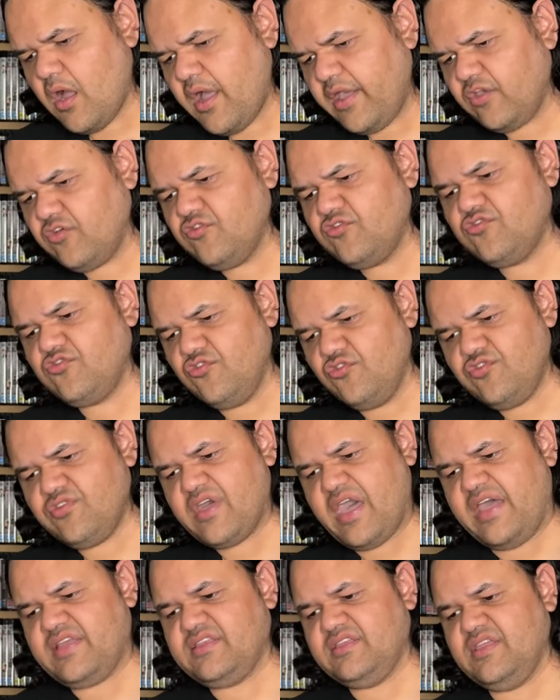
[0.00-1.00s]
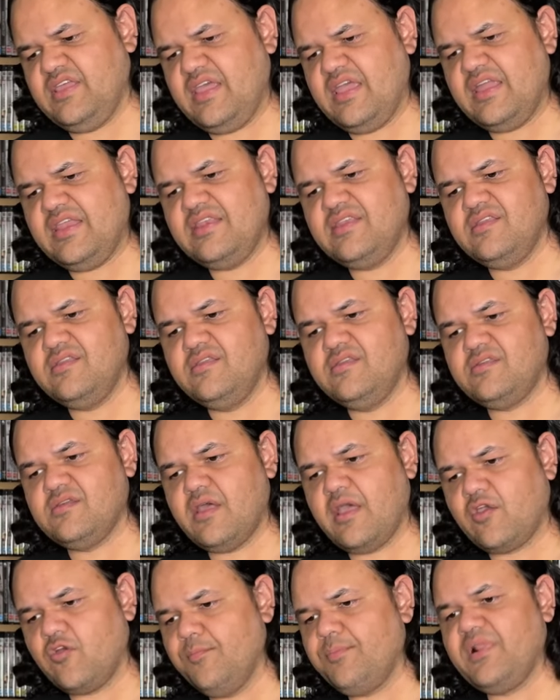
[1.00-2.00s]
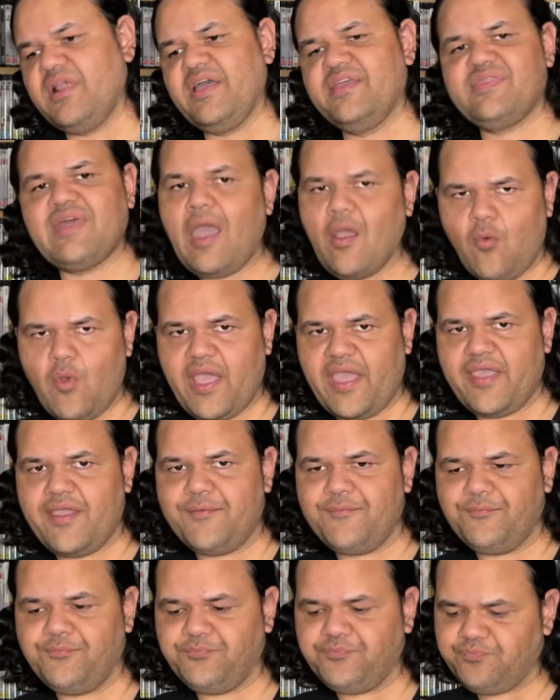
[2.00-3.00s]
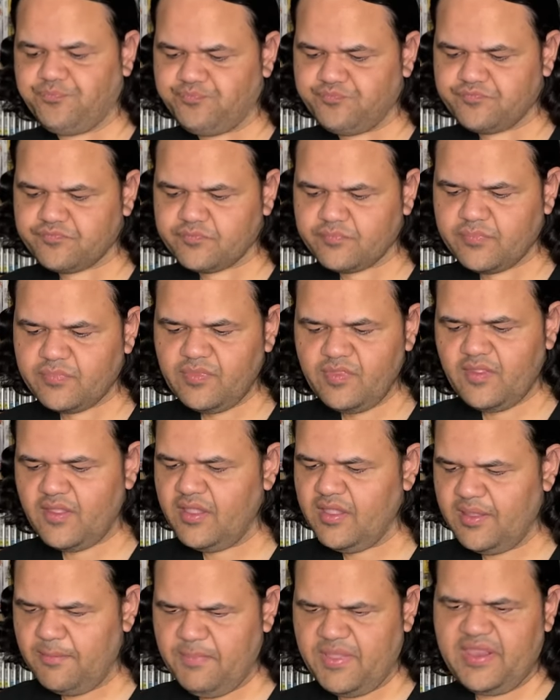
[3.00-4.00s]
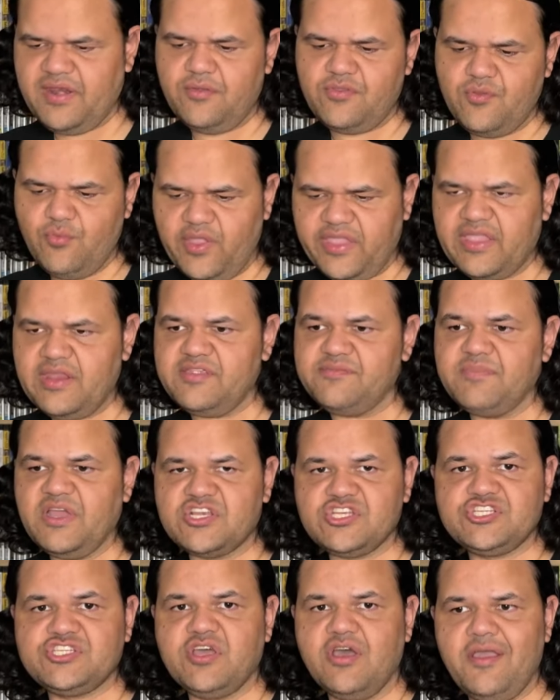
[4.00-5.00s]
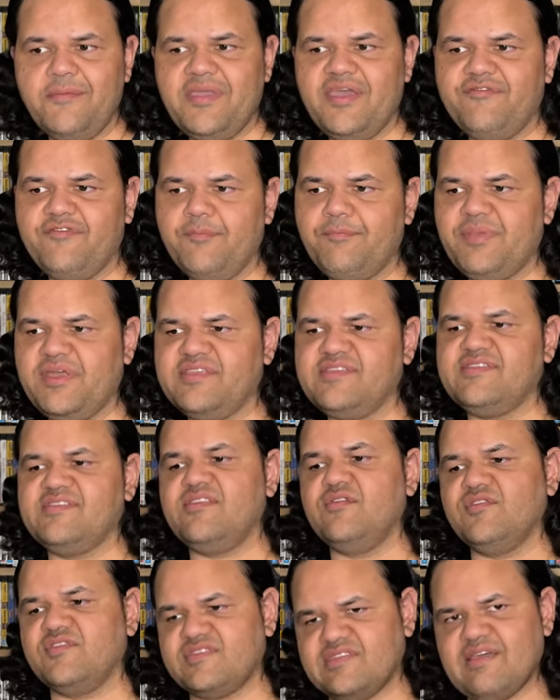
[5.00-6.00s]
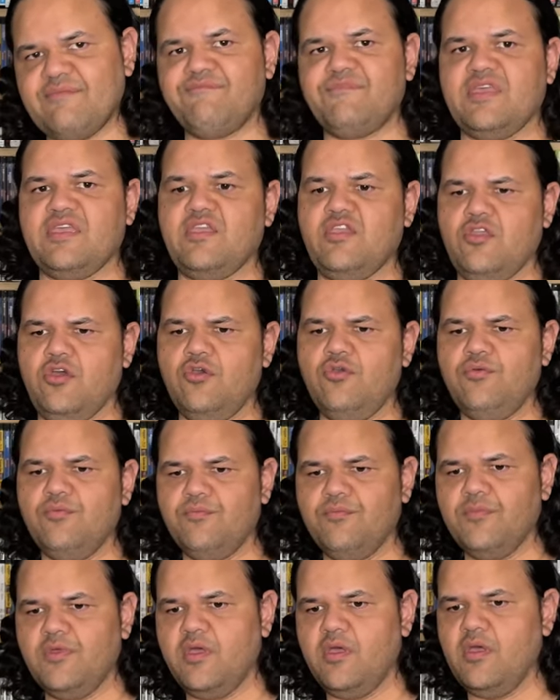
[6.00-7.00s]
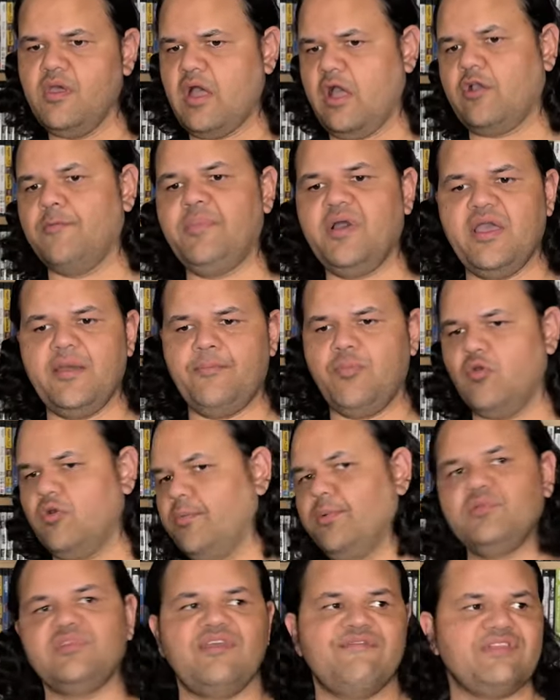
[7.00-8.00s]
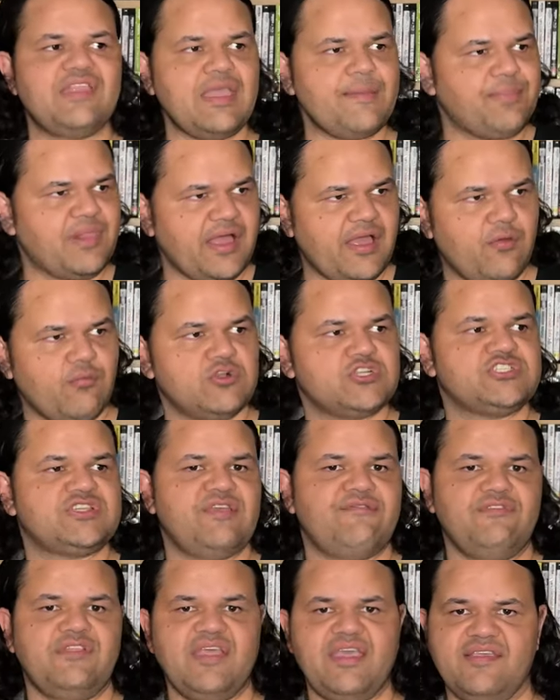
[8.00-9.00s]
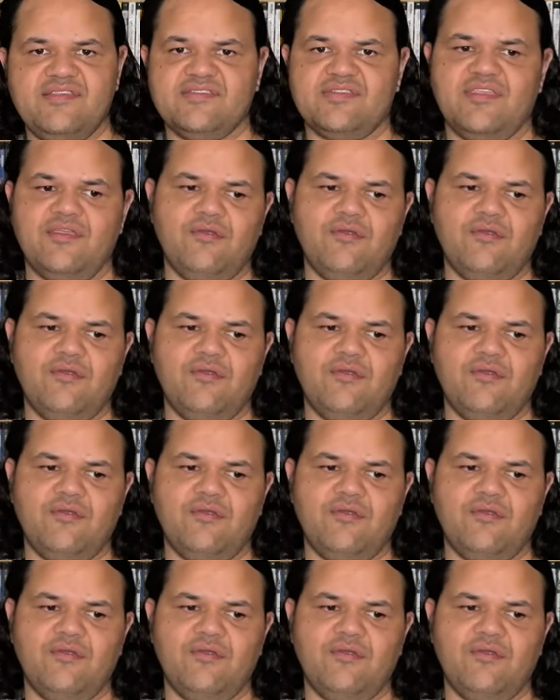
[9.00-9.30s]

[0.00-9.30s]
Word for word: I could do that, and I could play it that way. I mean, you won't get as much time out of it, but it's still something, you know? I could buy a portable D V D player and watch D V Ds.